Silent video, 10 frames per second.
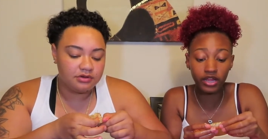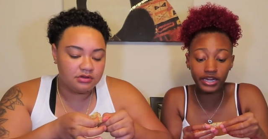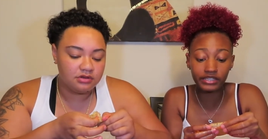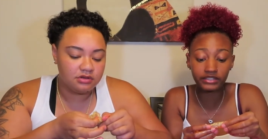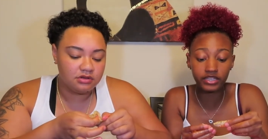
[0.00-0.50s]
Speaker 1: one
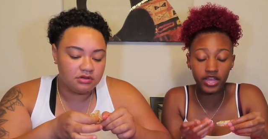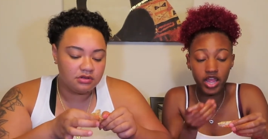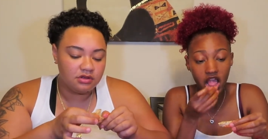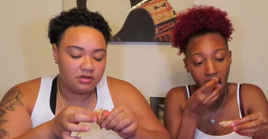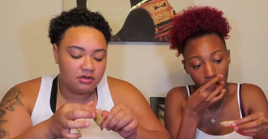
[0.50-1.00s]
is
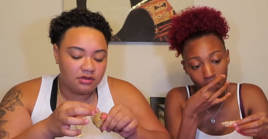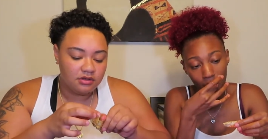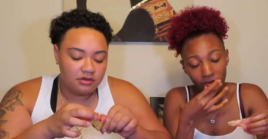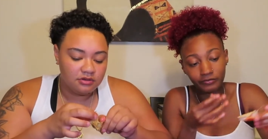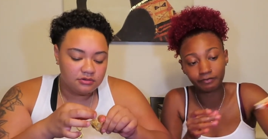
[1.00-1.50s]
in
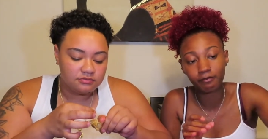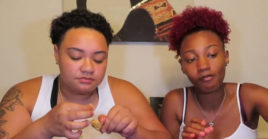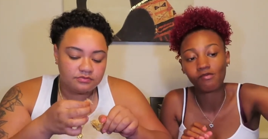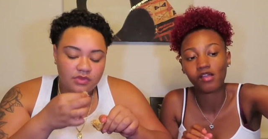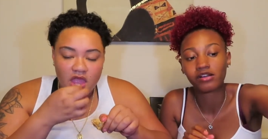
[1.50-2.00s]

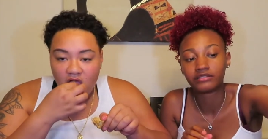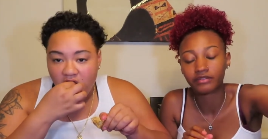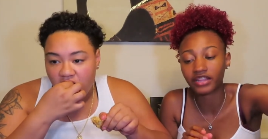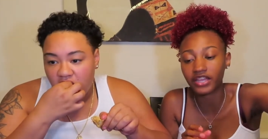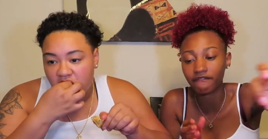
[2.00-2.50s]

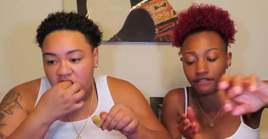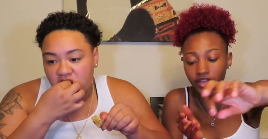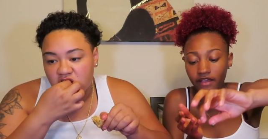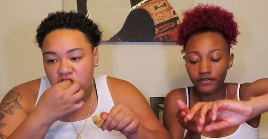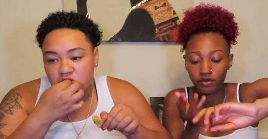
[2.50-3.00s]
I think
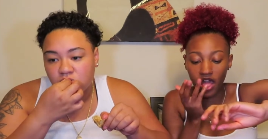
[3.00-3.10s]
Fayetteville